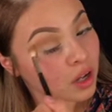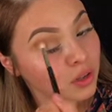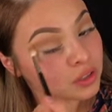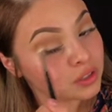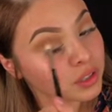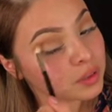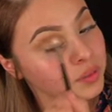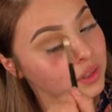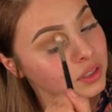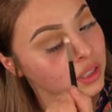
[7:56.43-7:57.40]
Always trying to
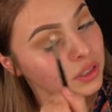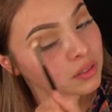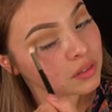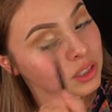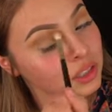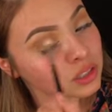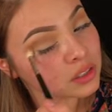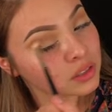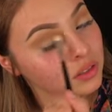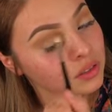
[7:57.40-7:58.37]
be the center of
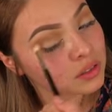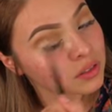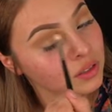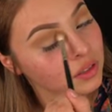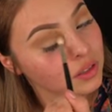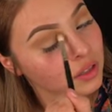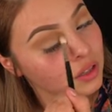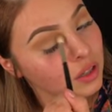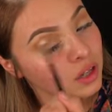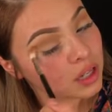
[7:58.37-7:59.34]
attention.
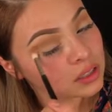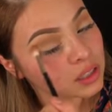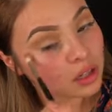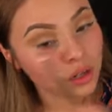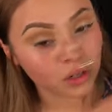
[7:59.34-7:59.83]
I said,